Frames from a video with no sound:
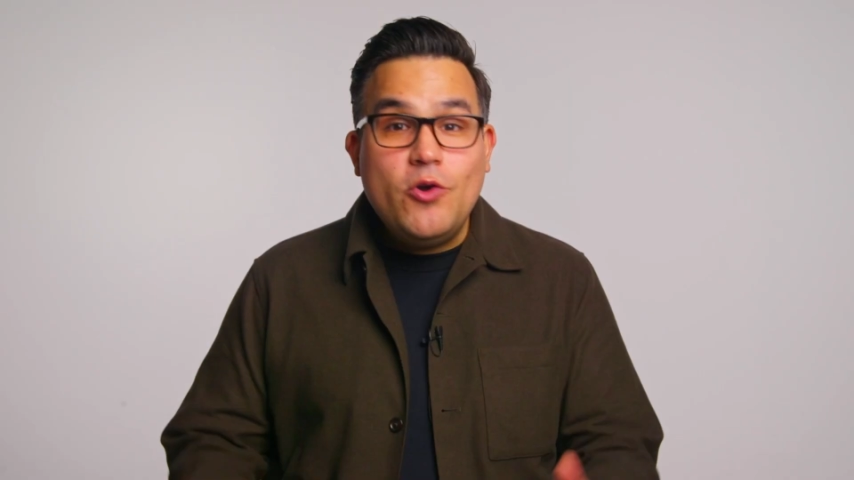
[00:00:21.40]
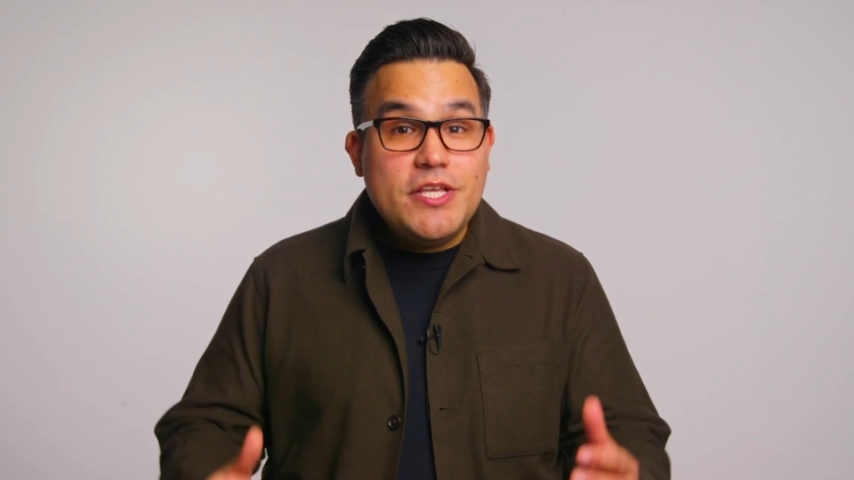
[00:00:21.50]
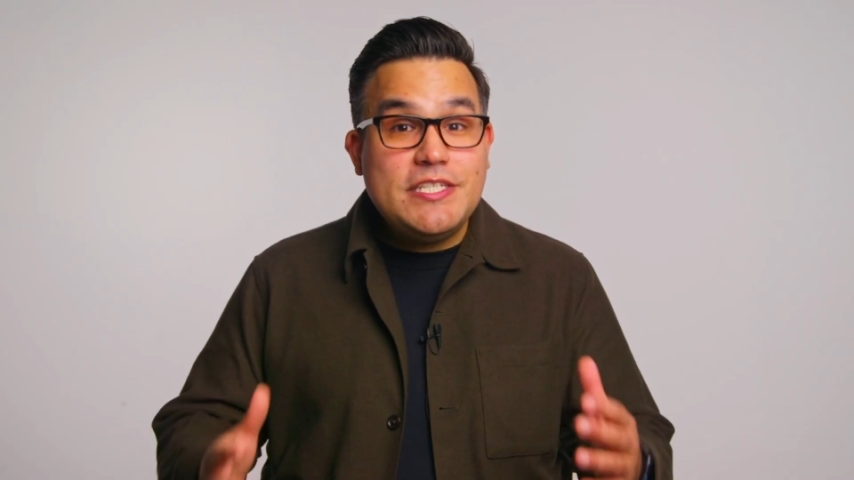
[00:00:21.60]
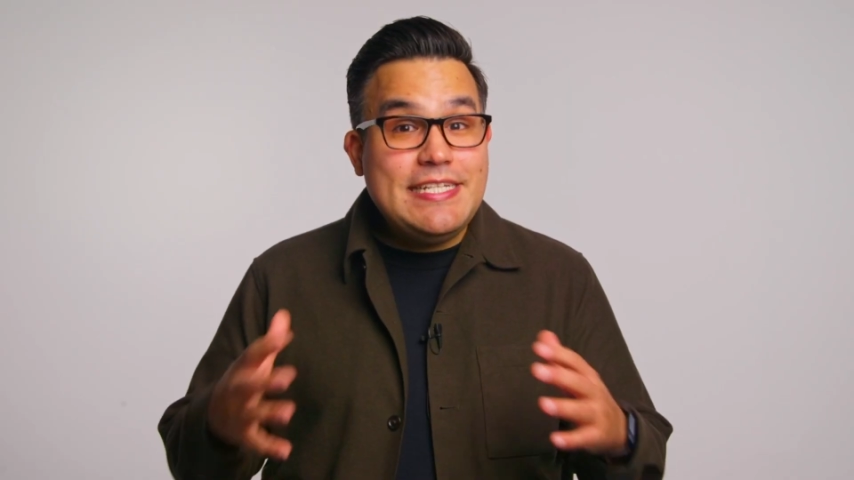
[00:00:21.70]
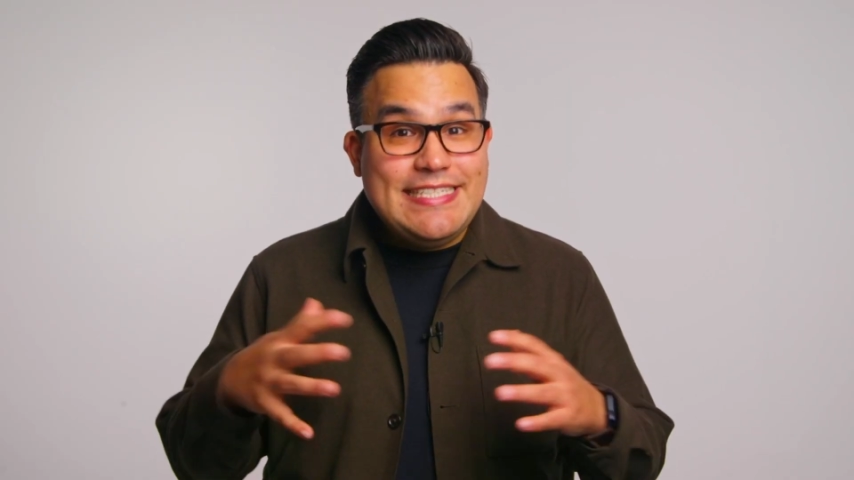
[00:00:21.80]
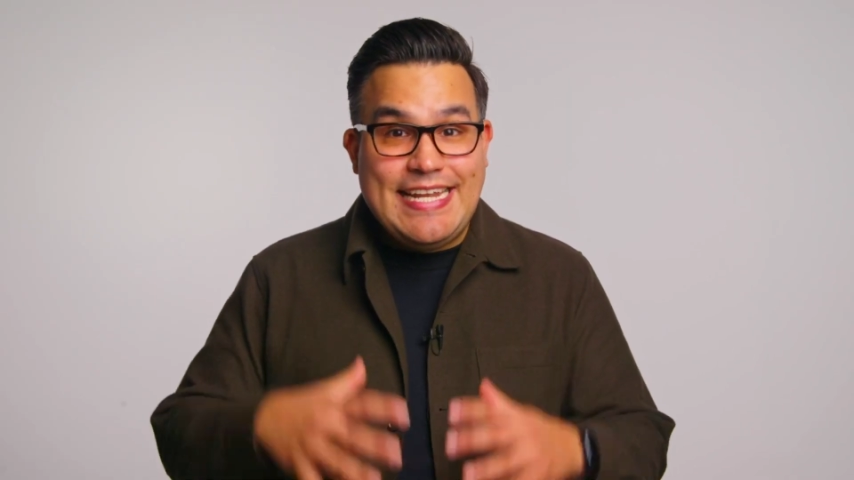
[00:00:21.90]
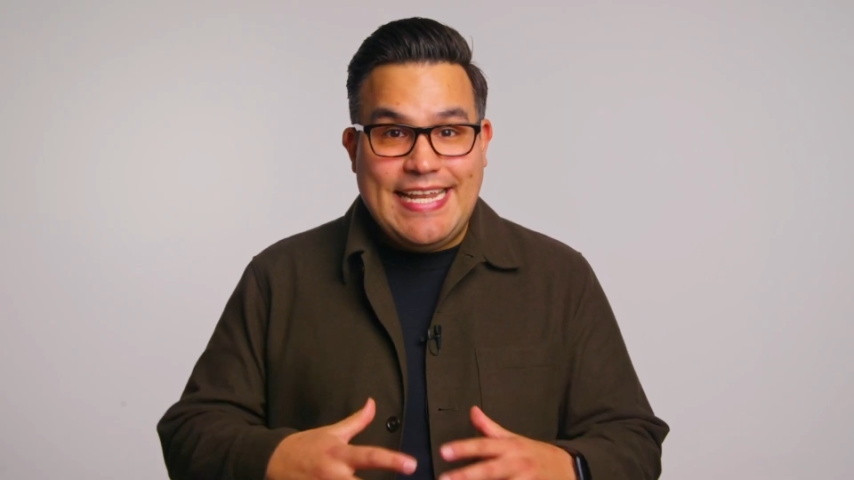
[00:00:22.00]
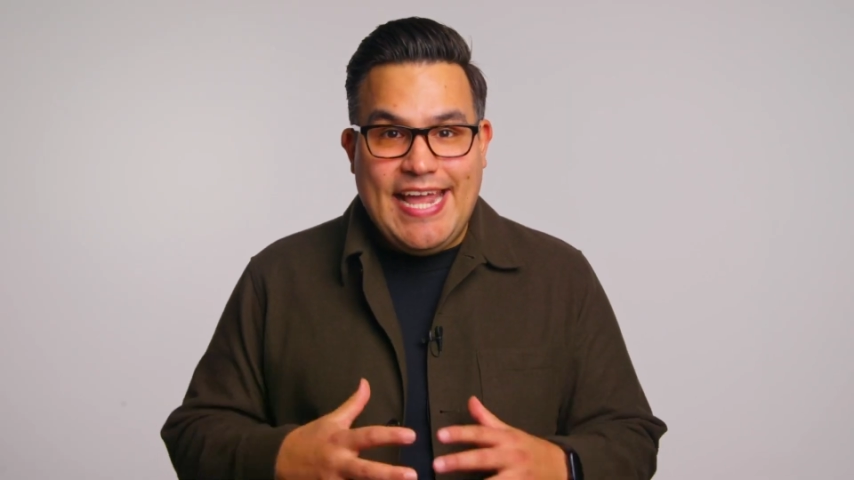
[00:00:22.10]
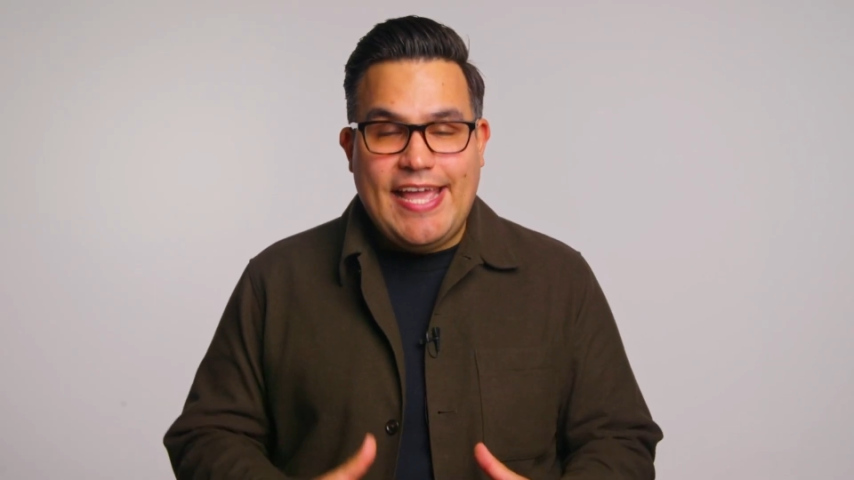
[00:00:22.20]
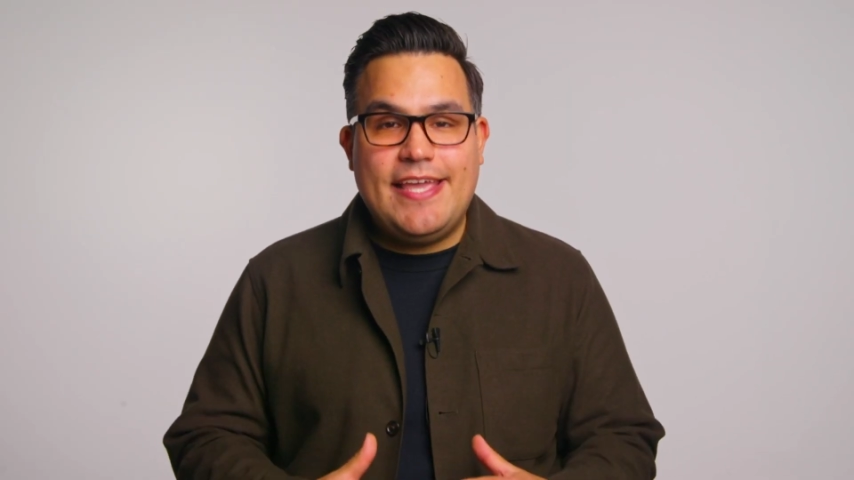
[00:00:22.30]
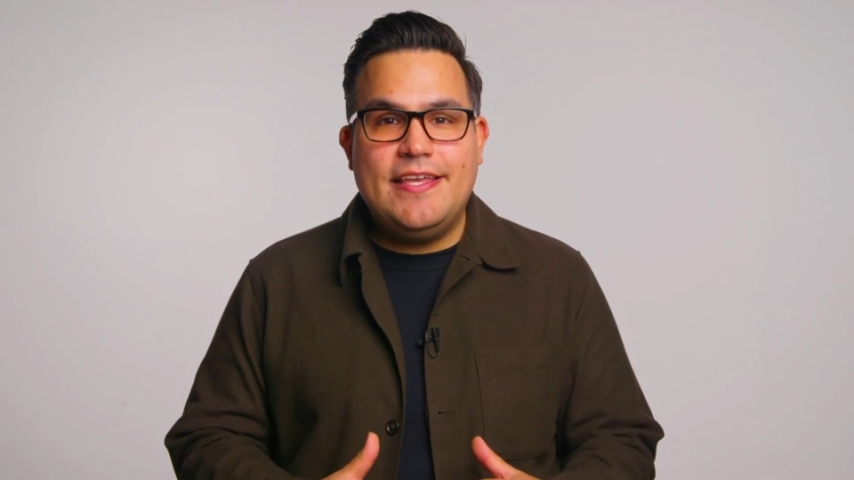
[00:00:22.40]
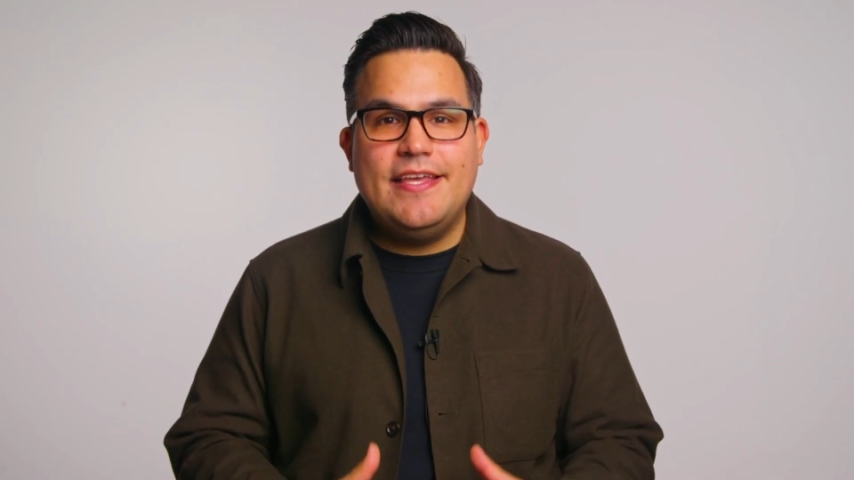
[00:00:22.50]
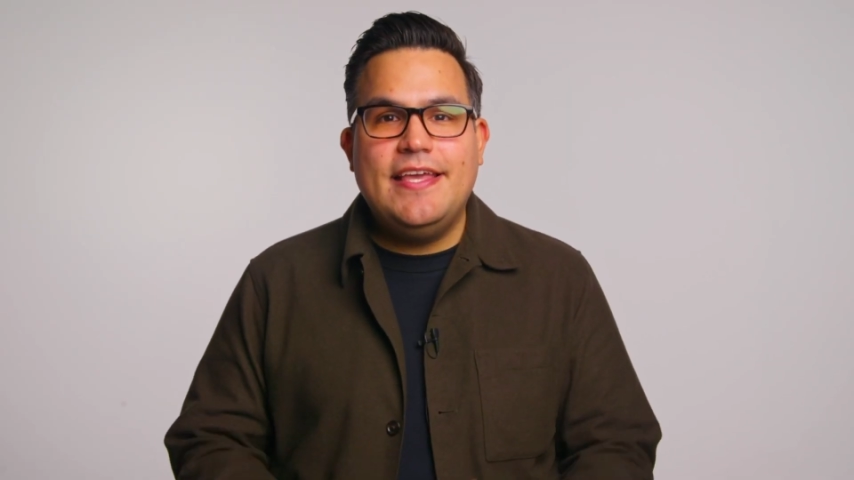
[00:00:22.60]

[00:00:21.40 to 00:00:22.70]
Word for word: Focus on today